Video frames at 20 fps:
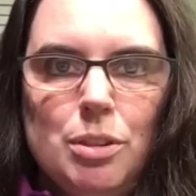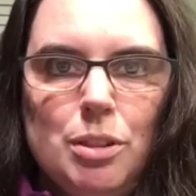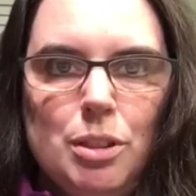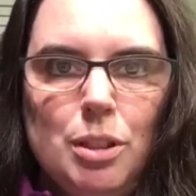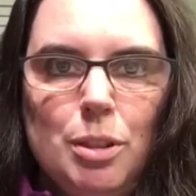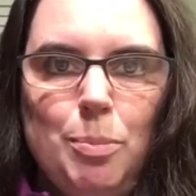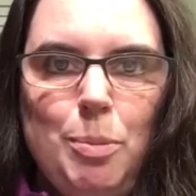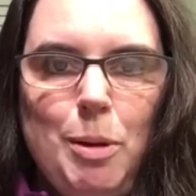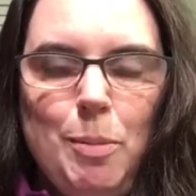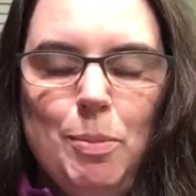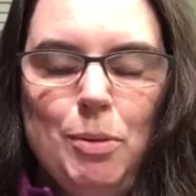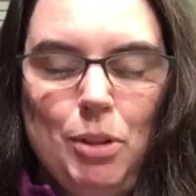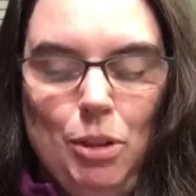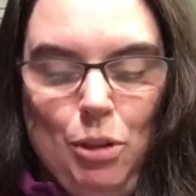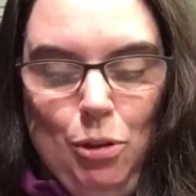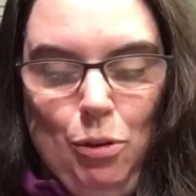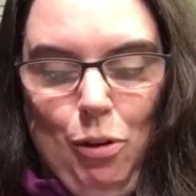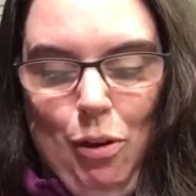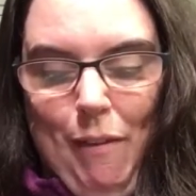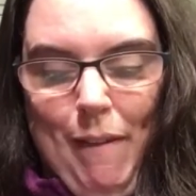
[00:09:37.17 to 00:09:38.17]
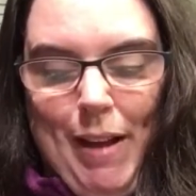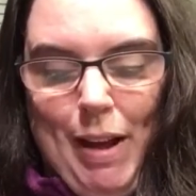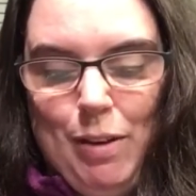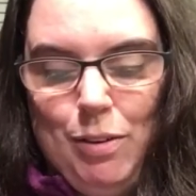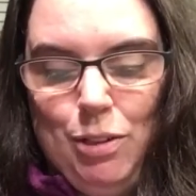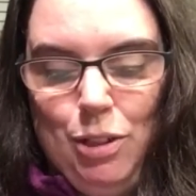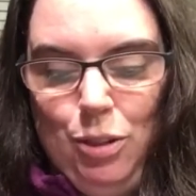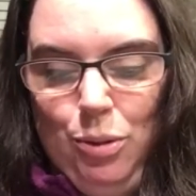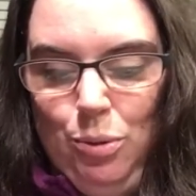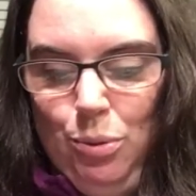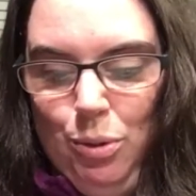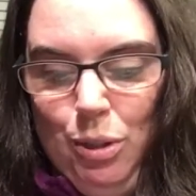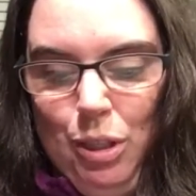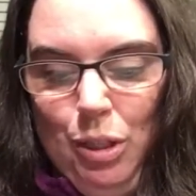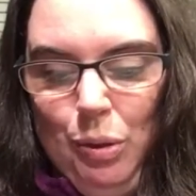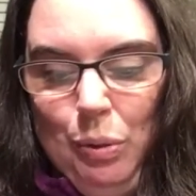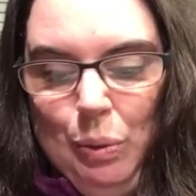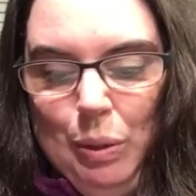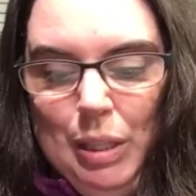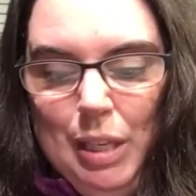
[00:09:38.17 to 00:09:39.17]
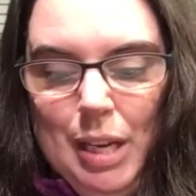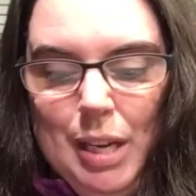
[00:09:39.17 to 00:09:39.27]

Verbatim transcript: to the people that are around you, you know,